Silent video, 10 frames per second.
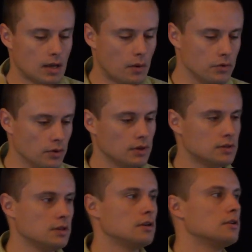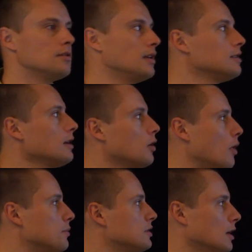And when you consider things like
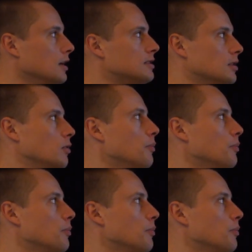websites and